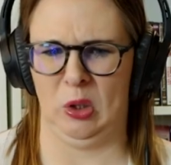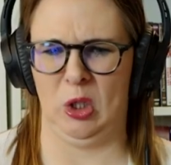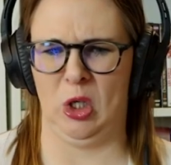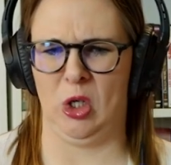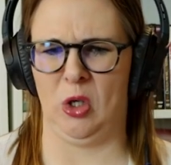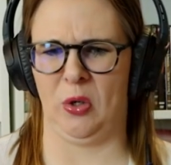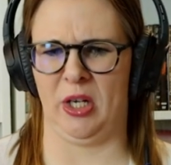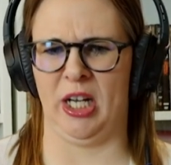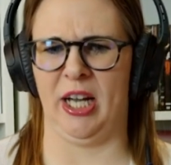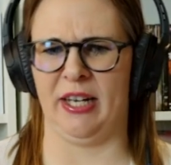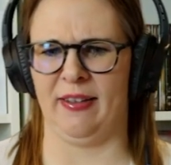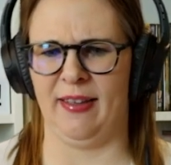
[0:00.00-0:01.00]
Oh
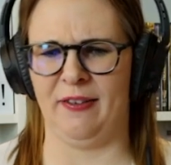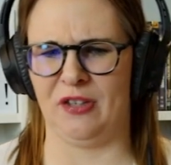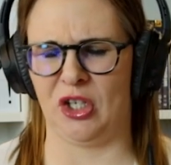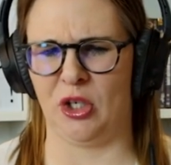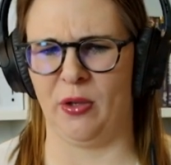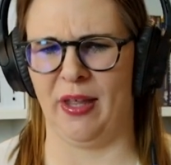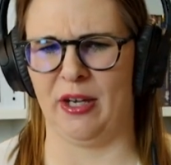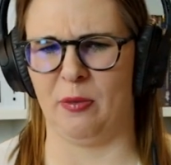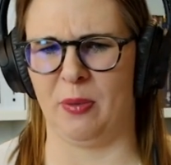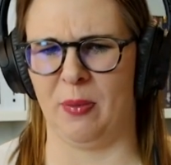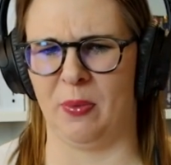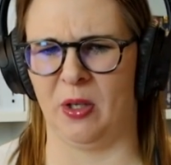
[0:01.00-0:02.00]
god, he loves to do that to
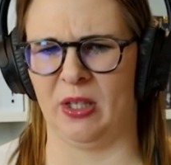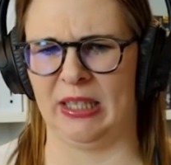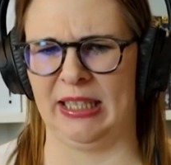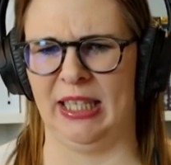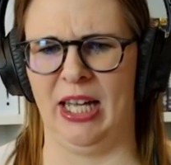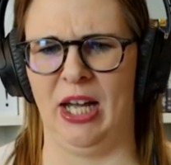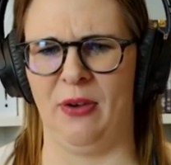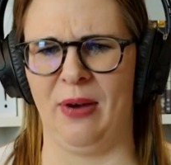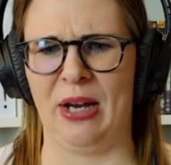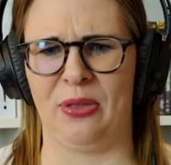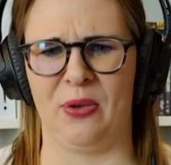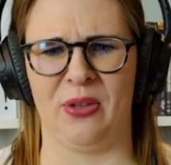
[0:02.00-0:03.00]
people. Yeah,
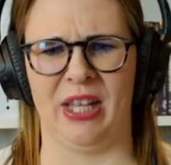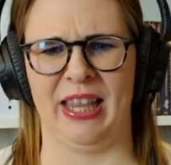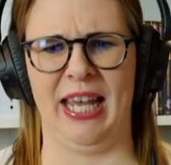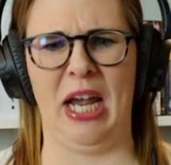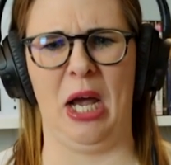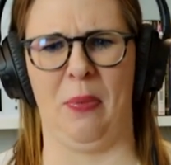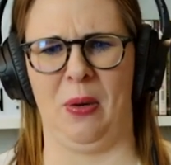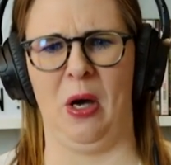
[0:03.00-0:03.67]
right through the lamp.